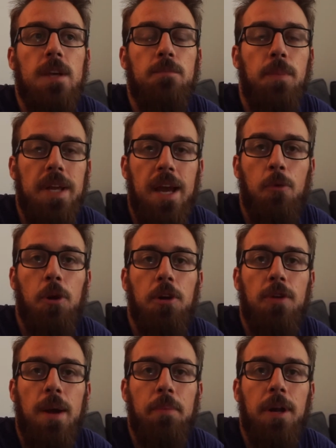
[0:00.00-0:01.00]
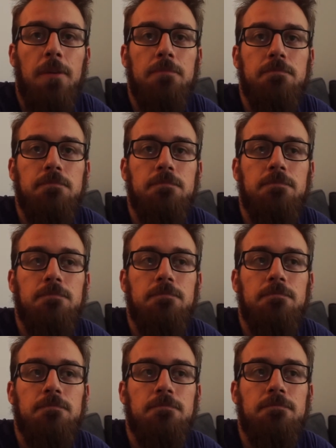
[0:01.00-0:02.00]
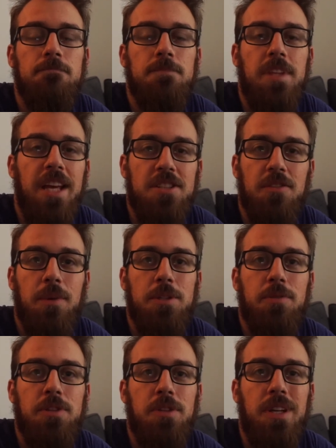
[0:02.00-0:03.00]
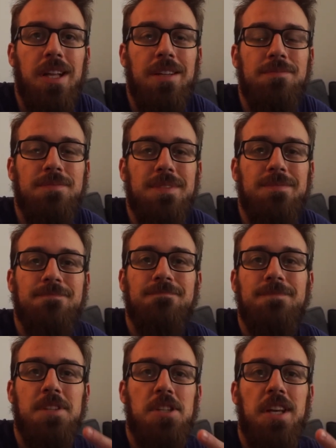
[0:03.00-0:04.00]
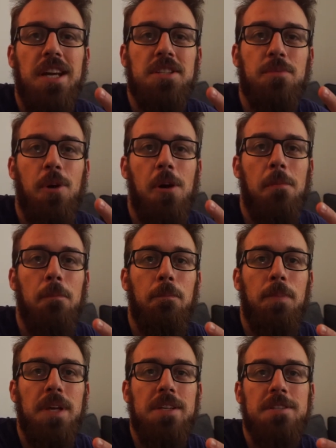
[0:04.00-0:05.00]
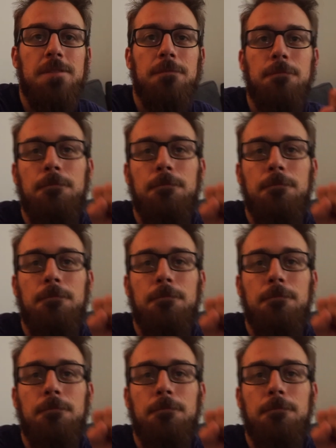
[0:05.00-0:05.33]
But yeah, we're going to wrap it up. Thanks so much for tuning in. See you guys tomorrow. Peace.